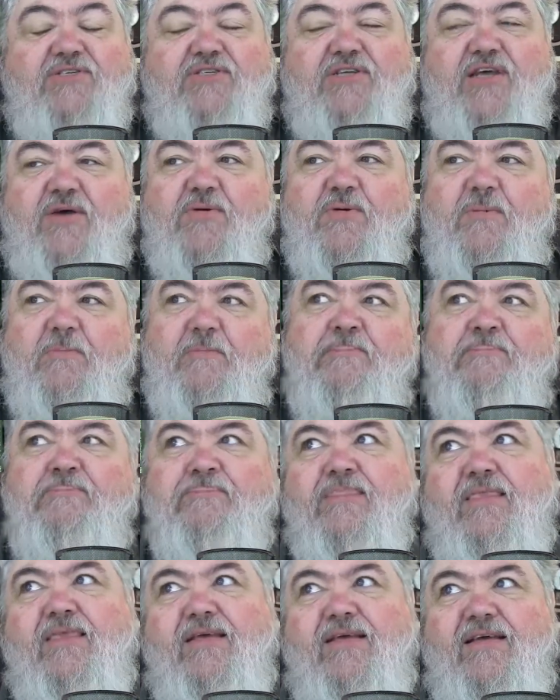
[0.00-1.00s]
So,
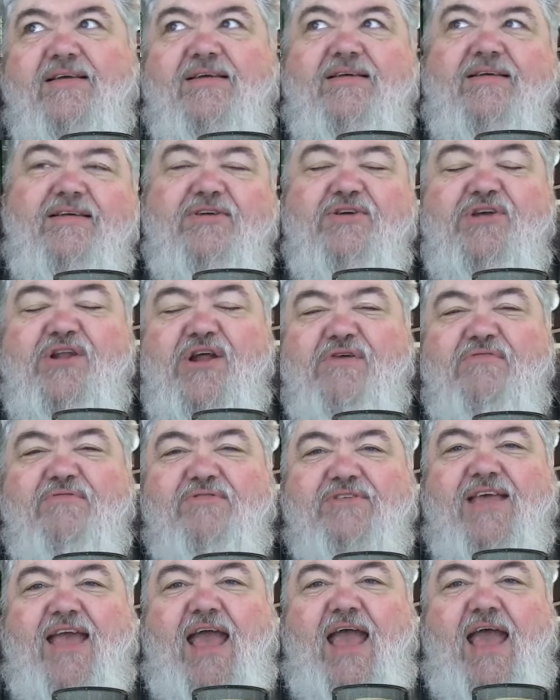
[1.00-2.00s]
you know, it
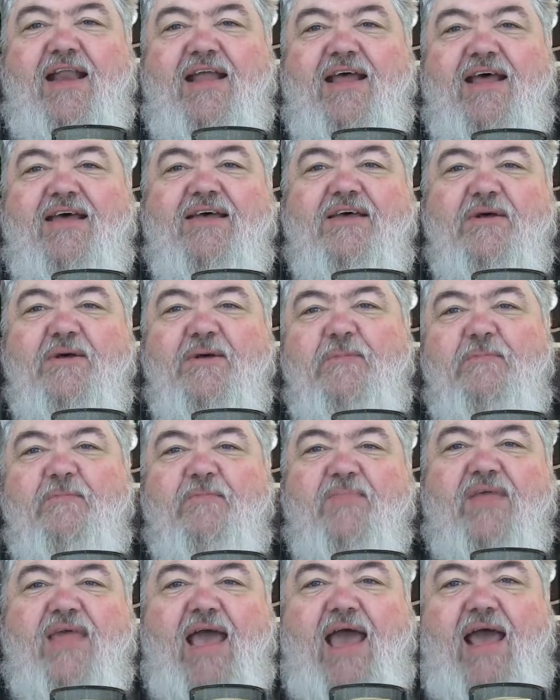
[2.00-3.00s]
was kind
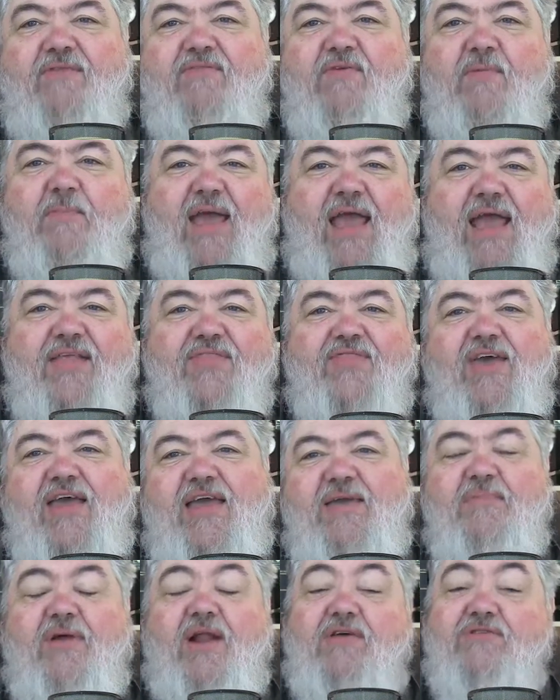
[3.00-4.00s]
of a bad
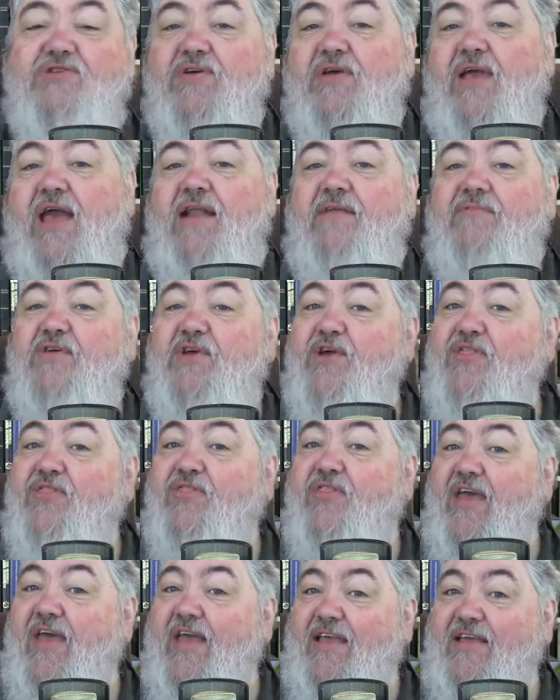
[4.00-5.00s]
thing, but also kind of a good
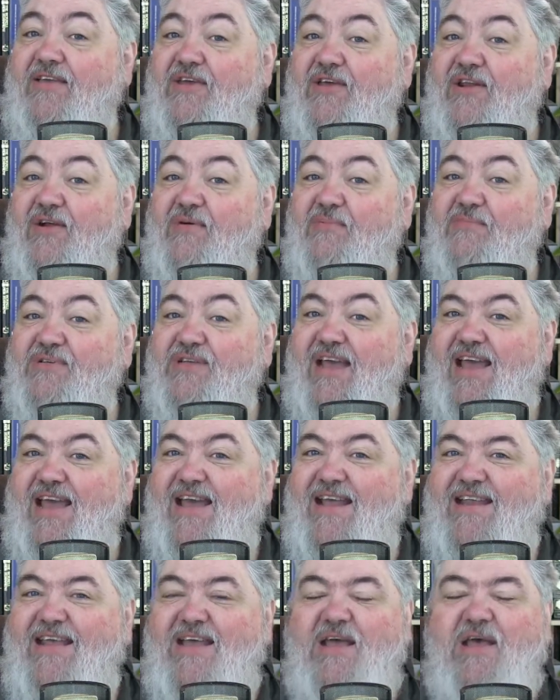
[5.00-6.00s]
thing. You know what I'm
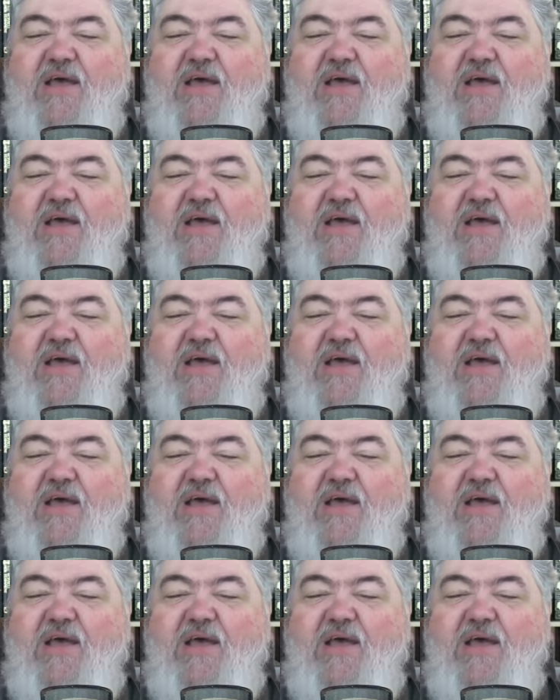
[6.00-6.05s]
saying?